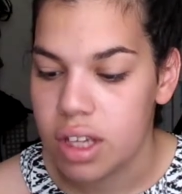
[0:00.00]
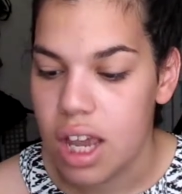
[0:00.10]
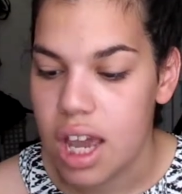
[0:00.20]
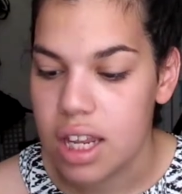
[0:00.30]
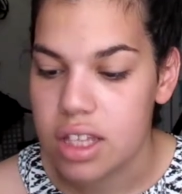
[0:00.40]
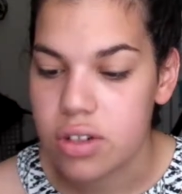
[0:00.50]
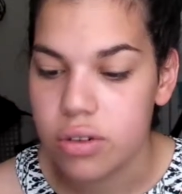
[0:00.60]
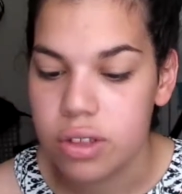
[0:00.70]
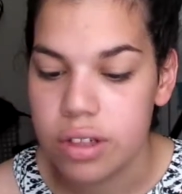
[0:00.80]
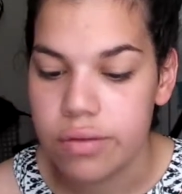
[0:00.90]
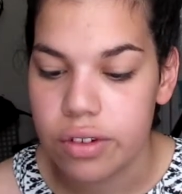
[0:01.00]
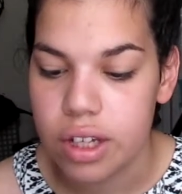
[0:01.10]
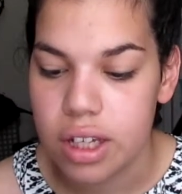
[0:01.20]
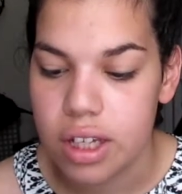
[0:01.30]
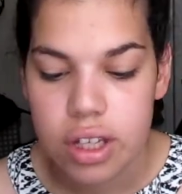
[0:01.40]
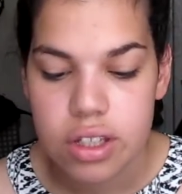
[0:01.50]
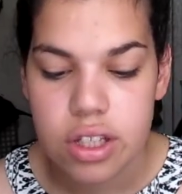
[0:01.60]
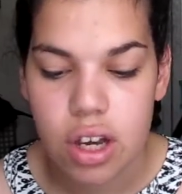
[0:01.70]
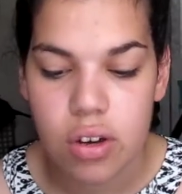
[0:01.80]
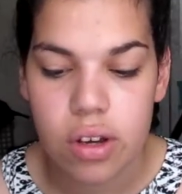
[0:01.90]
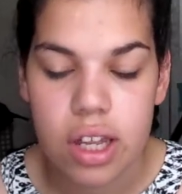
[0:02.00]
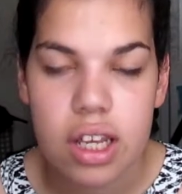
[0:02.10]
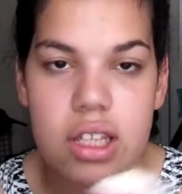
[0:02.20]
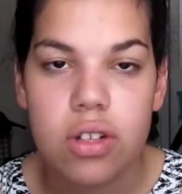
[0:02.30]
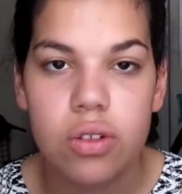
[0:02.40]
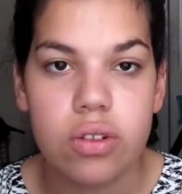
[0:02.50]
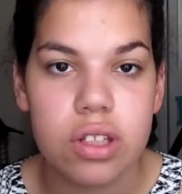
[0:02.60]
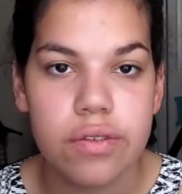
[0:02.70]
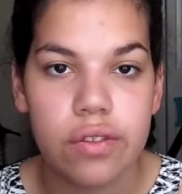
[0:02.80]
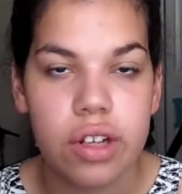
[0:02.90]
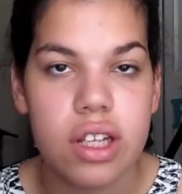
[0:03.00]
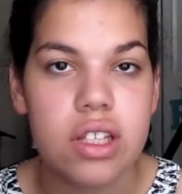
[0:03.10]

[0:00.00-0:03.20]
And it's cruelty-free. So it is cruelty-free,